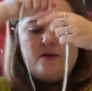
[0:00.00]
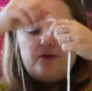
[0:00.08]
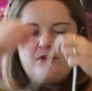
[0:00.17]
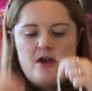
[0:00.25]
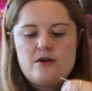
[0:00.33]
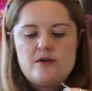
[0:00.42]

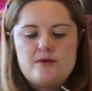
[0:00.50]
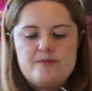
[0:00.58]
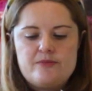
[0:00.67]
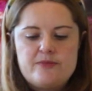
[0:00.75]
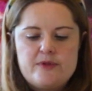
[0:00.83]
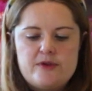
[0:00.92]
So
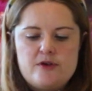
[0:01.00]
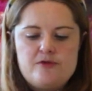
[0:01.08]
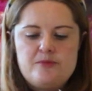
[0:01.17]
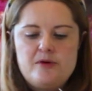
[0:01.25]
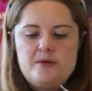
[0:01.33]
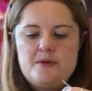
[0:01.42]

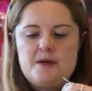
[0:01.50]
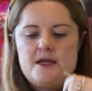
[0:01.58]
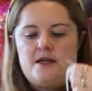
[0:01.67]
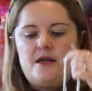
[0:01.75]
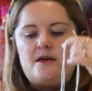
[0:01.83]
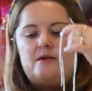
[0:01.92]
you've
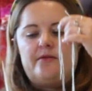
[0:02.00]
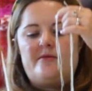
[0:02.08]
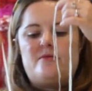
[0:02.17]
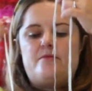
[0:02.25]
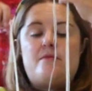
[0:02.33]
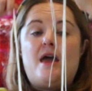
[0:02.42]
probably
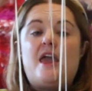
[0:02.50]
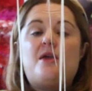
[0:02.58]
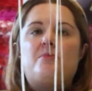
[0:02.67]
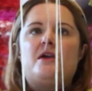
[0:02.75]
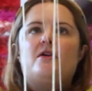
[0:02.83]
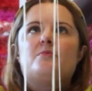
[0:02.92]

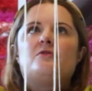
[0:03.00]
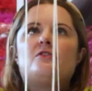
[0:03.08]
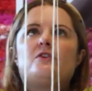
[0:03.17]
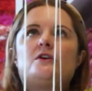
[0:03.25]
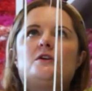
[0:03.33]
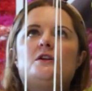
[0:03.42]
maybe come to
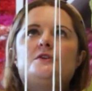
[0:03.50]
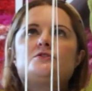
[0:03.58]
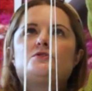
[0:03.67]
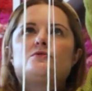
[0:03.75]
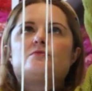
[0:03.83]
the conclusion